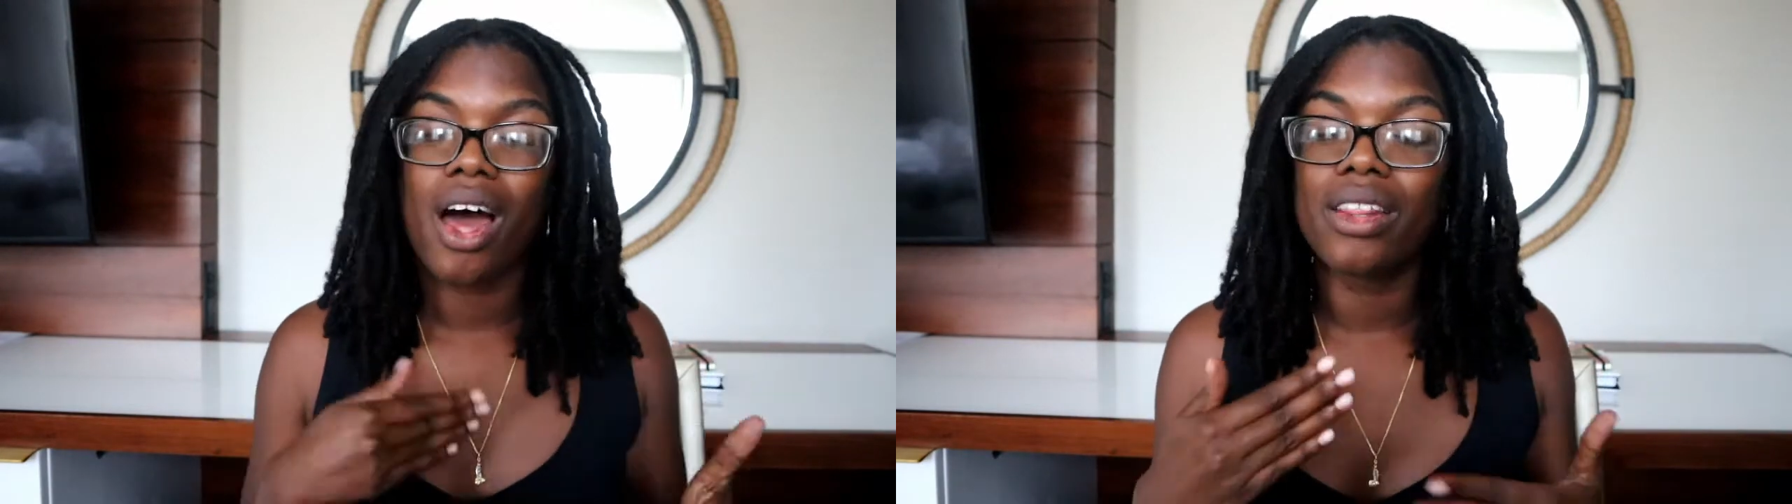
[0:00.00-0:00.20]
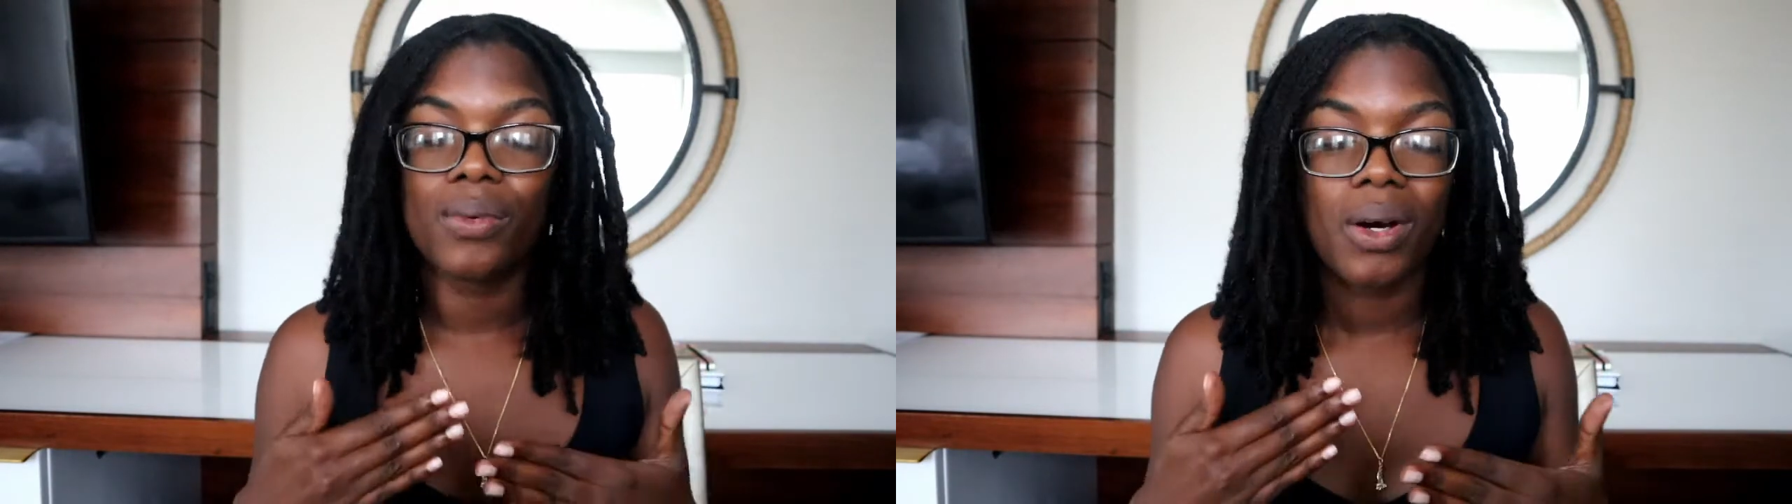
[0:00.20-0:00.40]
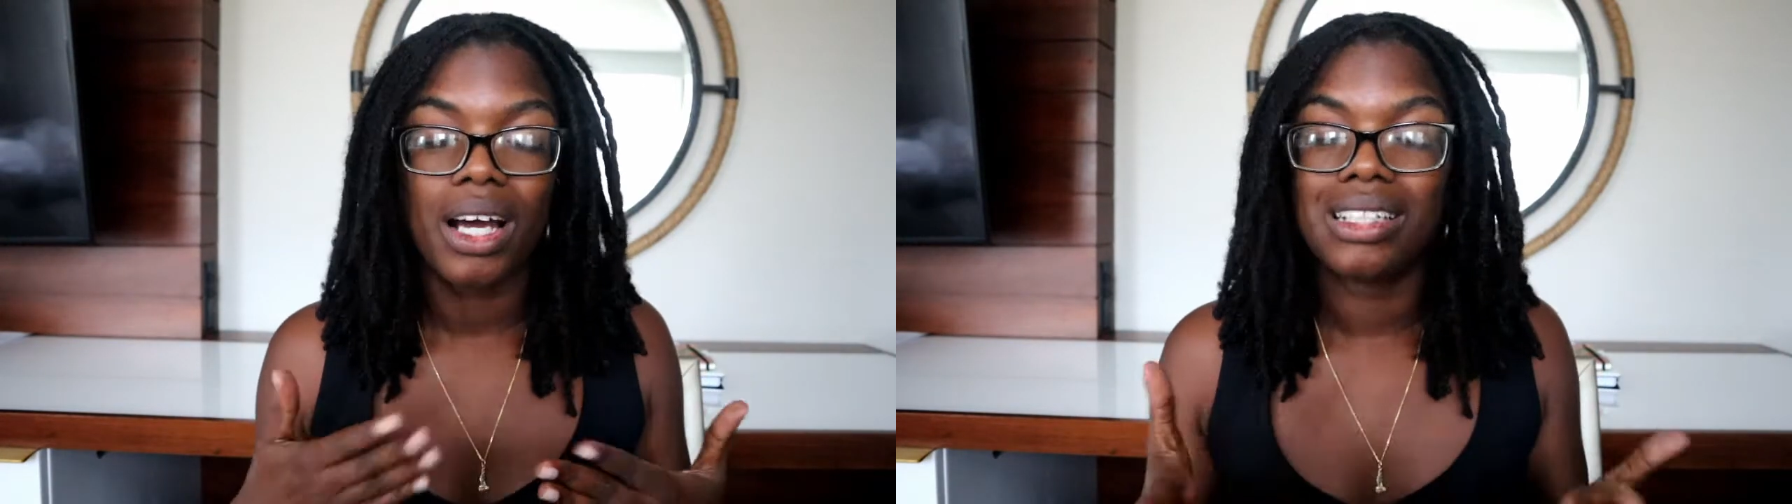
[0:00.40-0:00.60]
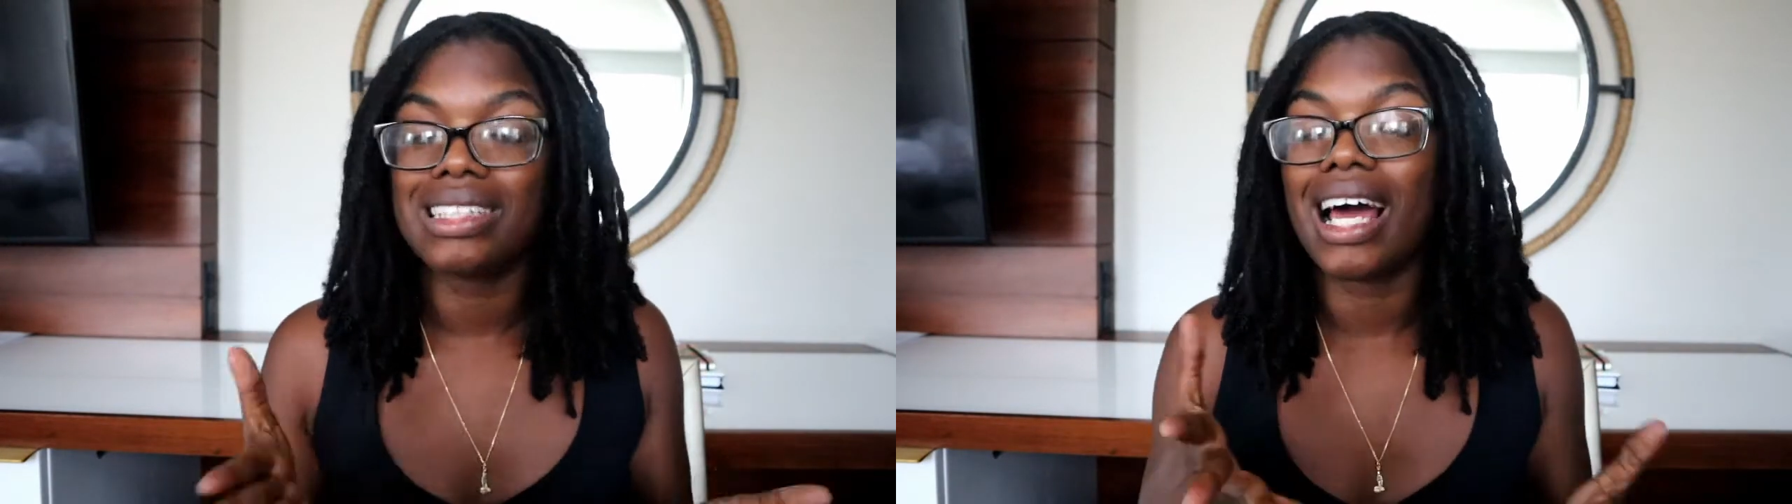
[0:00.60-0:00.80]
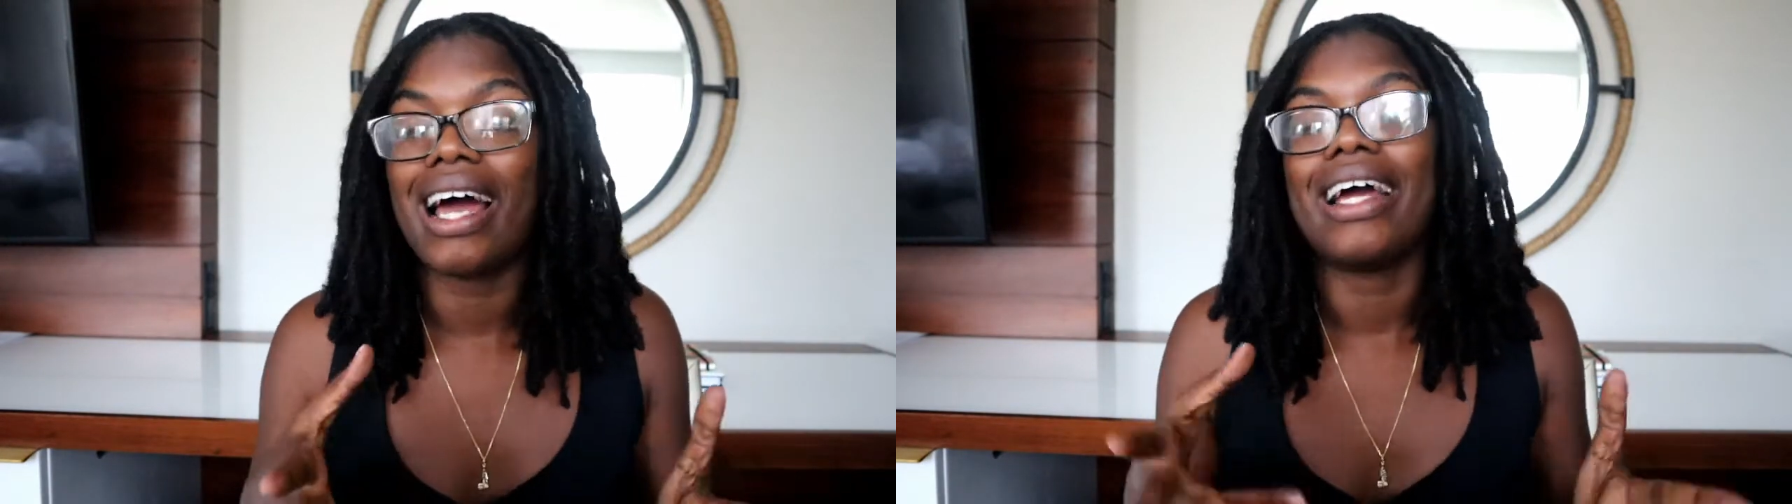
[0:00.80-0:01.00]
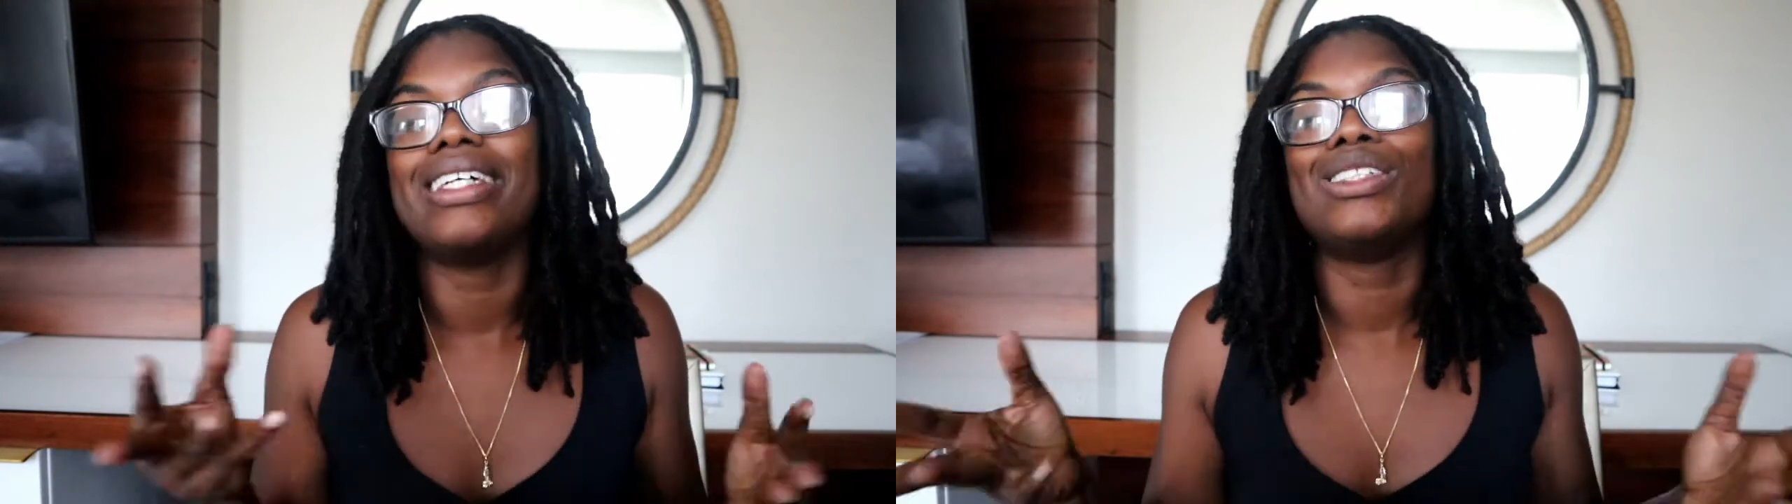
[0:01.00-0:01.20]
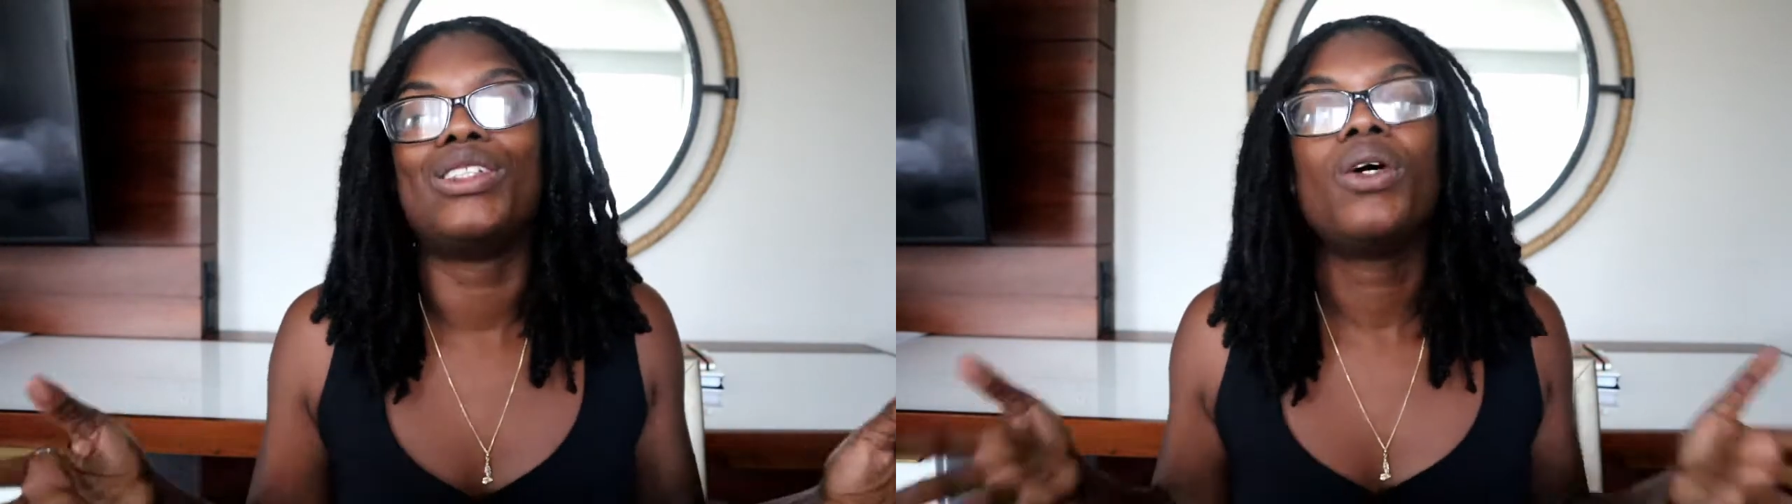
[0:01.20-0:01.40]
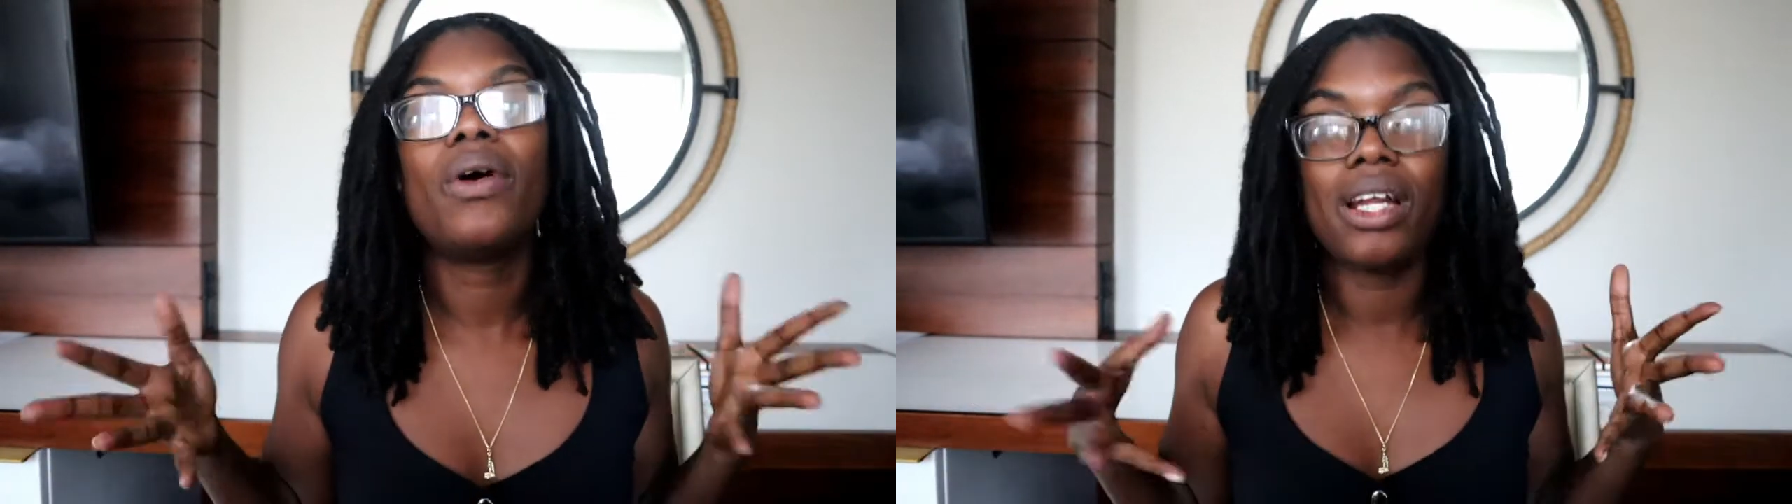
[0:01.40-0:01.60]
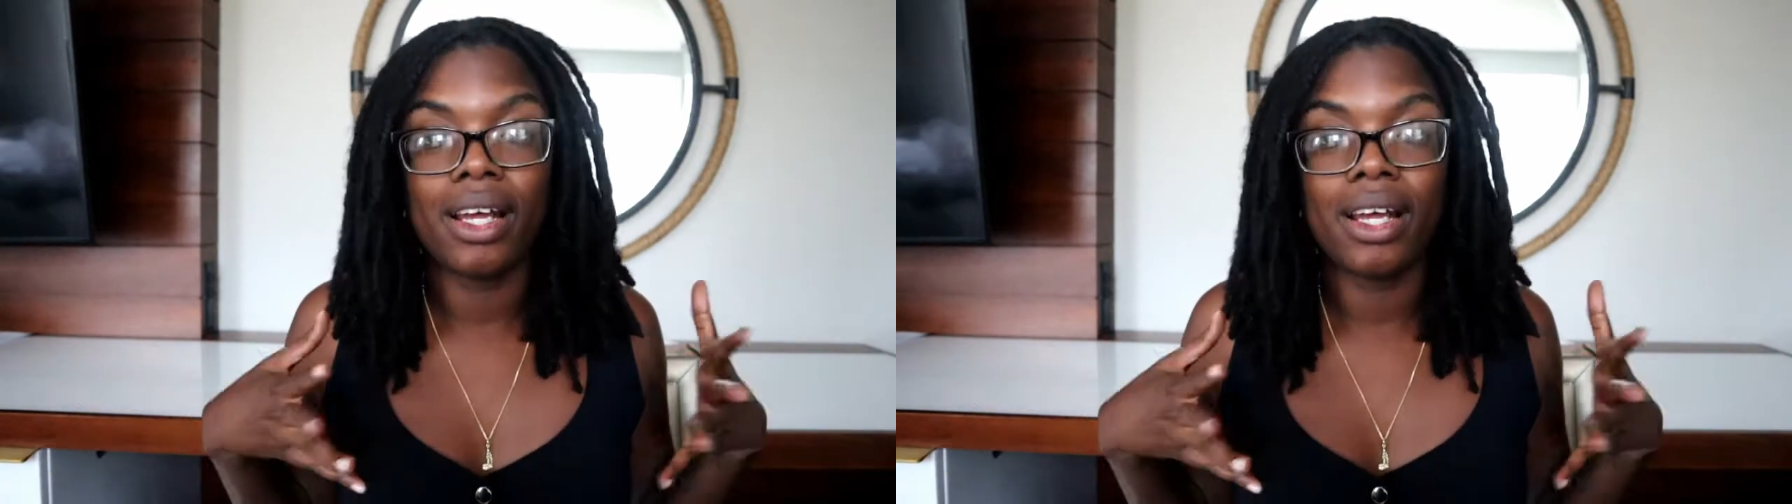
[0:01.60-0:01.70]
otherwise I ain't doing